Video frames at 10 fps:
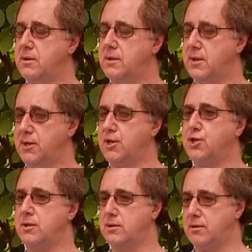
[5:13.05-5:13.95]
in
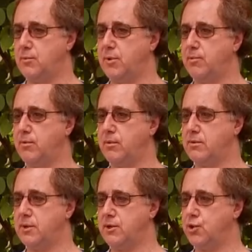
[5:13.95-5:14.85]
addition to
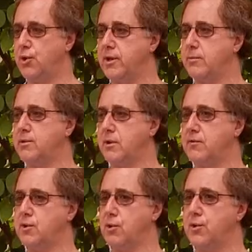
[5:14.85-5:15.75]
people enjoying
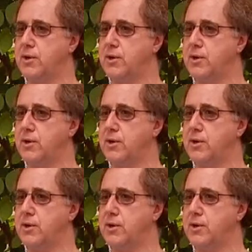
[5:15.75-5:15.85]
themselves and learning